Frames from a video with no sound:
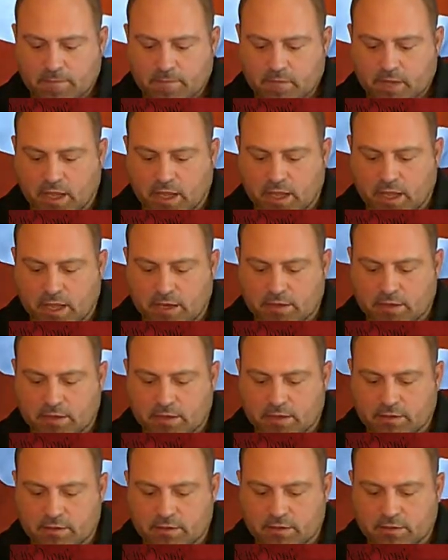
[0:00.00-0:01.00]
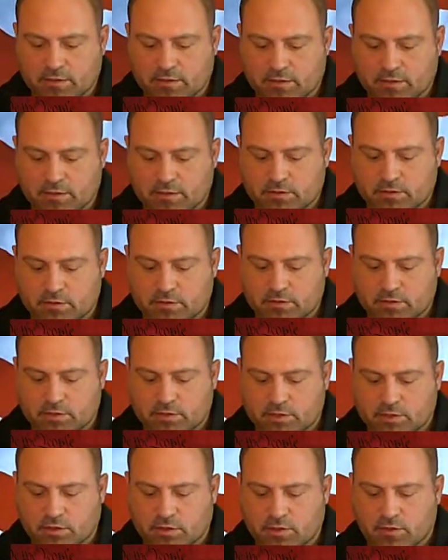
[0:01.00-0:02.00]
And
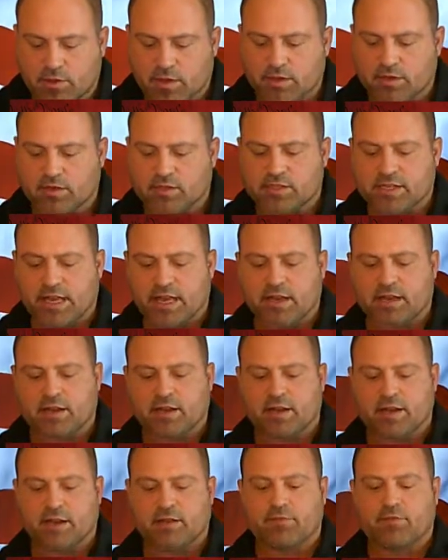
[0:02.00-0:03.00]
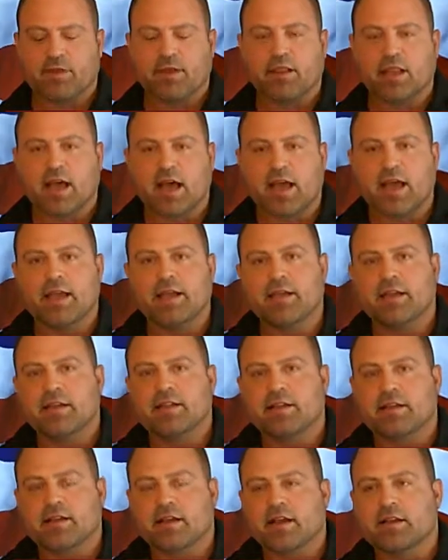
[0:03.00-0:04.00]
to understand every line
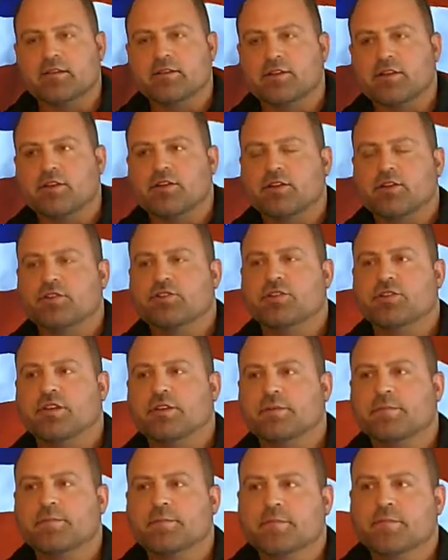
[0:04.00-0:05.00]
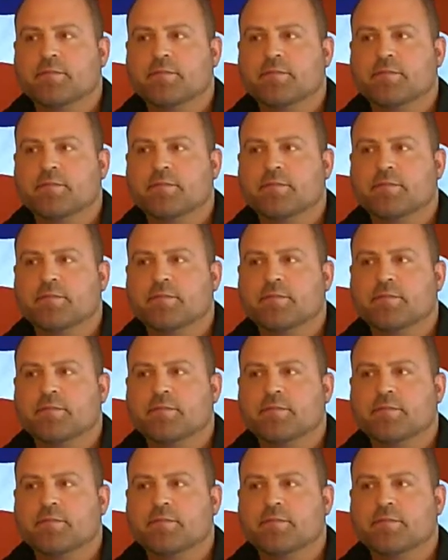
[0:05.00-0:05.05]
in the Constitution,